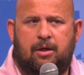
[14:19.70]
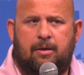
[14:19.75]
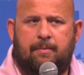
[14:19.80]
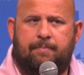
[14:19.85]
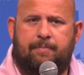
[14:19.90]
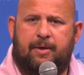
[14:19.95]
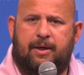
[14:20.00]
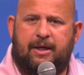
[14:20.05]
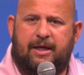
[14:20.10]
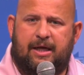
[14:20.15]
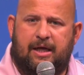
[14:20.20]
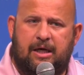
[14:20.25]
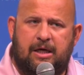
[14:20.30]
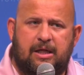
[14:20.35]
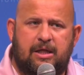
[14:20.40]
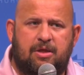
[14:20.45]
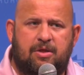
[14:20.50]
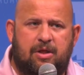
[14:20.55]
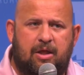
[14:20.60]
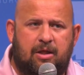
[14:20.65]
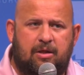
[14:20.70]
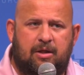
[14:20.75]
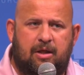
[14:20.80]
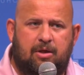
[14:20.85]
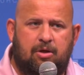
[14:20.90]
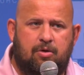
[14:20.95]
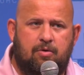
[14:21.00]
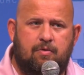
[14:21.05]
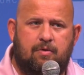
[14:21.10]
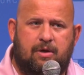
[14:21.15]
but anything that
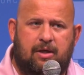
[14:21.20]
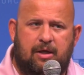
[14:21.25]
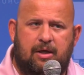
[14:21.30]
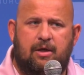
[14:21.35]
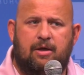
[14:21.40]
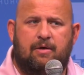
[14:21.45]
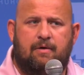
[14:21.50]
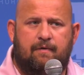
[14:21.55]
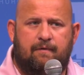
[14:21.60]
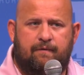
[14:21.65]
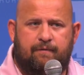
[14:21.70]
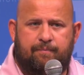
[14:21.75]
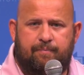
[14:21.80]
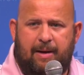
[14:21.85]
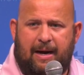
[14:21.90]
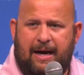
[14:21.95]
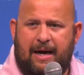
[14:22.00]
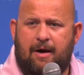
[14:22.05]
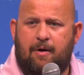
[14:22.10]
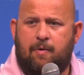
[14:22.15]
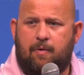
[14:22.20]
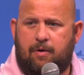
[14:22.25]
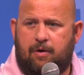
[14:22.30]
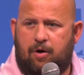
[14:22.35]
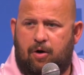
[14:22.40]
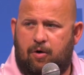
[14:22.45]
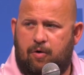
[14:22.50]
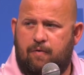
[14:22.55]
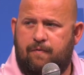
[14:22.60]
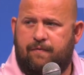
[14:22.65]
you give power
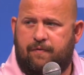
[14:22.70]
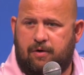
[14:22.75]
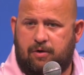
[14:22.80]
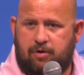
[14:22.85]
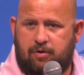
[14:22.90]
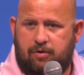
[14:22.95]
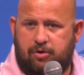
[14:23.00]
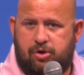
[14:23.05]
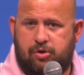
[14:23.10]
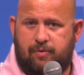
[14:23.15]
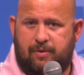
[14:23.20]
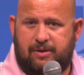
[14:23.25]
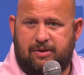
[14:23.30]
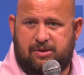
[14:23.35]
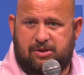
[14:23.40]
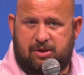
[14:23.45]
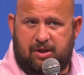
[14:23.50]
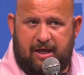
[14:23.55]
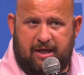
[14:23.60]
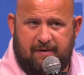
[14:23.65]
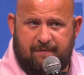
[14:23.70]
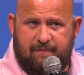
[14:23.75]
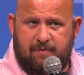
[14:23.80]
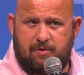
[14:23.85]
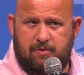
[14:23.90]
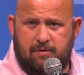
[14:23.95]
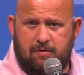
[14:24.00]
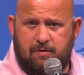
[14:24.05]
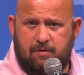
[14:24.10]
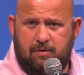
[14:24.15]
over you to enslave mm-hmm.
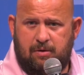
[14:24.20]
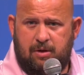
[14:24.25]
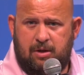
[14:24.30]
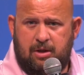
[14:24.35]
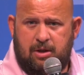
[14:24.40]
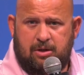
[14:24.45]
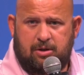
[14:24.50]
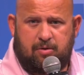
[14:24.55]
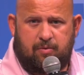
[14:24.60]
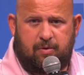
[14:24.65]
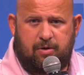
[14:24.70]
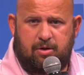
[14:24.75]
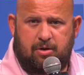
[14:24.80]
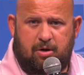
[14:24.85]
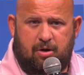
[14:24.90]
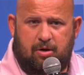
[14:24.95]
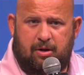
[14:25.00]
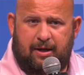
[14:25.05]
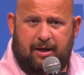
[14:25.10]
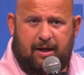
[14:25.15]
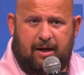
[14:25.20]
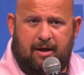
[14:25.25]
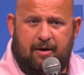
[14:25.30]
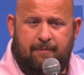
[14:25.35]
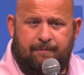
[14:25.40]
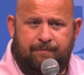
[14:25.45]
you to where you go like